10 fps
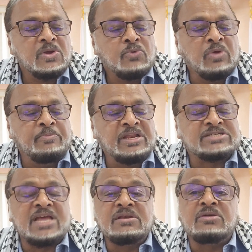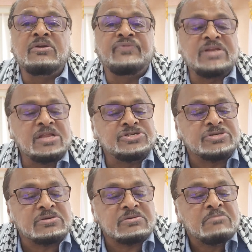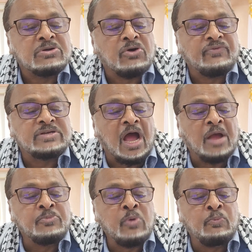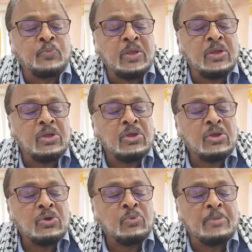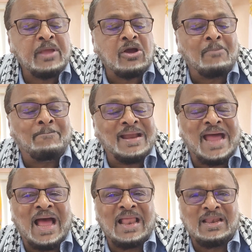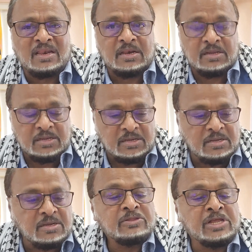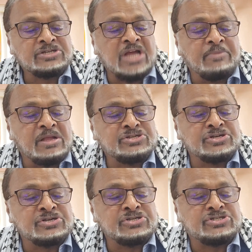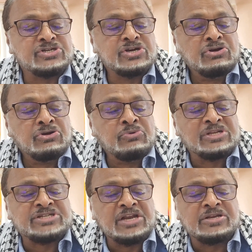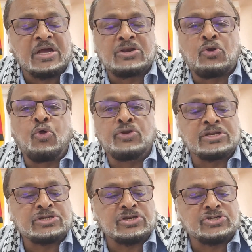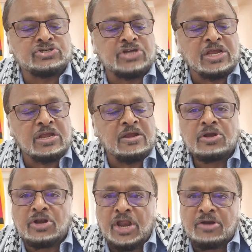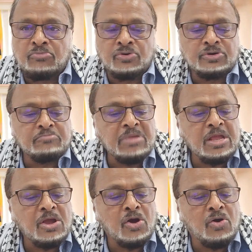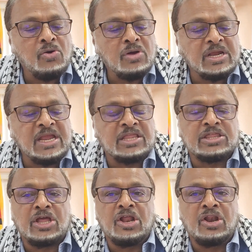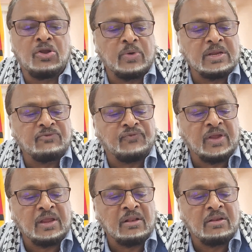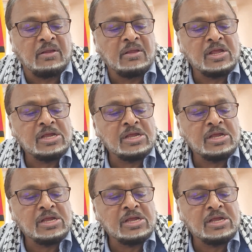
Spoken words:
will be the center of attention, but over time will become banal. These dimensions will center on Claudette Singh, Clairmont Mingo, Keith Lowenfield,